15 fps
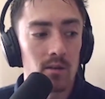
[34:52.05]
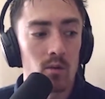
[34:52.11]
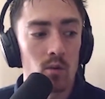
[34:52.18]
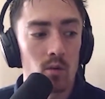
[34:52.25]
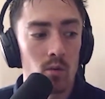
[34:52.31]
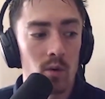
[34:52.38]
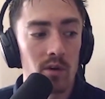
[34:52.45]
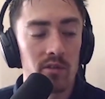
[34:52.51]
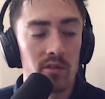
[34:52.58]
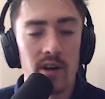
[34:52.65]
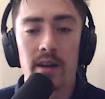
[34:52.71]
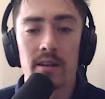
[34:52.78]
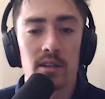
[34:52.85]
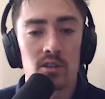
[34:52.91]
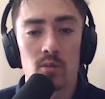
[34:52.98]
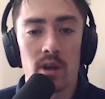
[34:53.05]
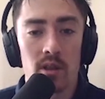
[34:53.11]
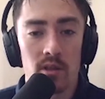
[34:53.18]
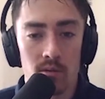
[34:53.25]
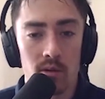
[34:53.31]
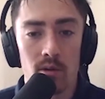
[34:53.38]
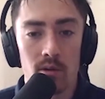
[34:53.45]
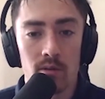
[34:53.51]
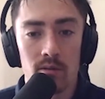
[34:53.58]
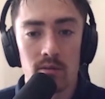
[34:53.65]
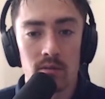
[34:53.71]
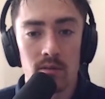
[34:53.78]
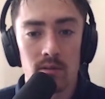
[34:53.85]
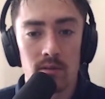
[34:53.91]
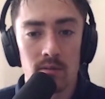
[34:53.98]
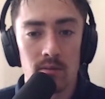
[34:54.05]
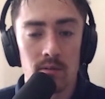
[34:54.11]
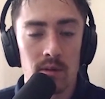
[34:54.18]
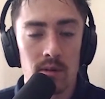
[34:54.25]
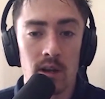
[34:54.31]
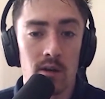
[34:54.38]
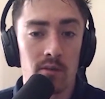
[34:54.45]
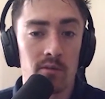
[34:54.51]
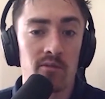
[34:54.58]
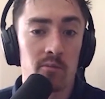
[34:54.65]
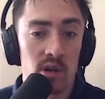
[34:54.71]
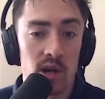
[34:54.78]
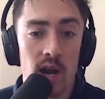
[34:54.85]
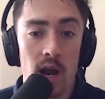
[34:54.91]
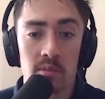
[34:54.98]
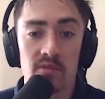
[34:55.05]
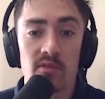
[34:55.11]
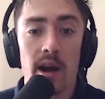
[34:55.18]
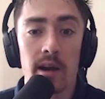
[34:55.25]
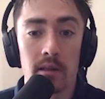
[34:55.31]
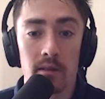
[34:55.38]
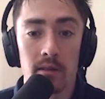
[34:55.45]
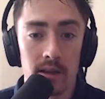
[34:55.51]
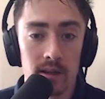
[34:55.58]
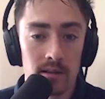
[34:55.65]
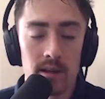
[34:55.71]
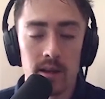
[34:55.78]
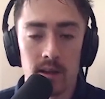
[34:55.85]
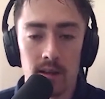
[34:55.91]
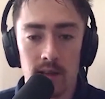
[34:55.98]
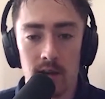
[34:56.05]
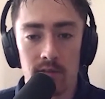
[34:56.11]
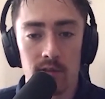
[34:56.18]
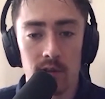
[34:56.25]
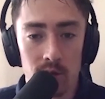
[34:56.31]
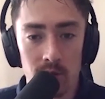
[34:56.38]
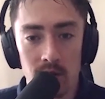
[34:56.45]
will find its way through, perhaps violently, like in that film,